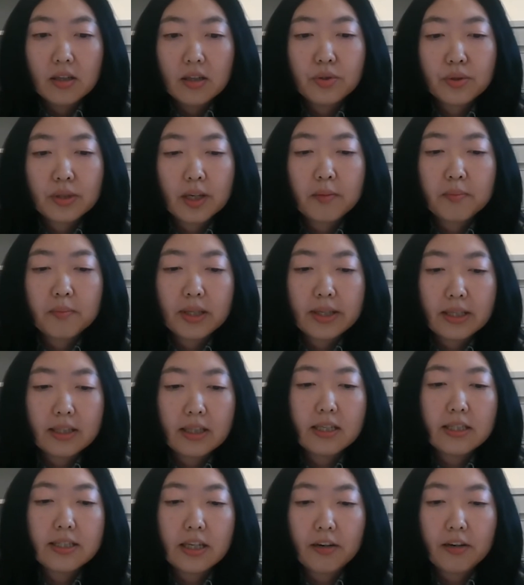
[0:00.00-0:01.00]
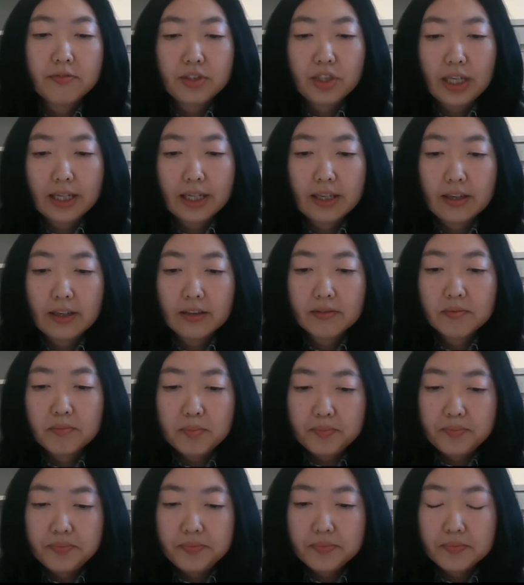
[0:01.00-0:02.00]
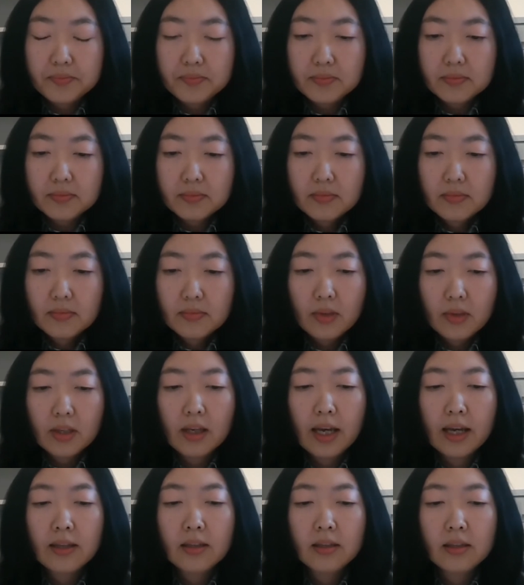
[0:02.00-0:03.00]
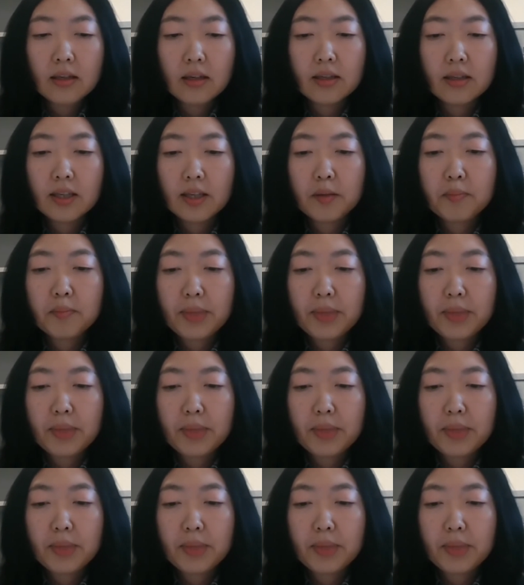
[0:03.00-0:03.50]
to complete a self-checking. And in